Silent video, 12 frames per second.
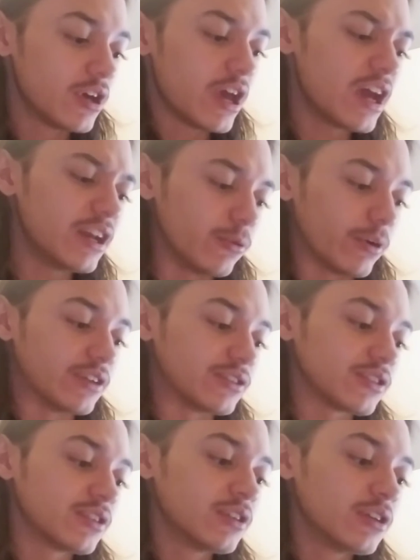Anyways,
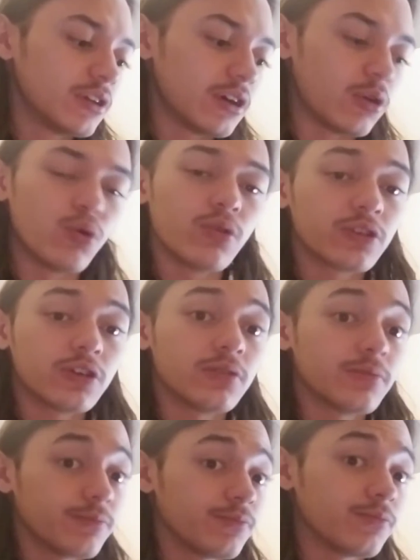Hoarder,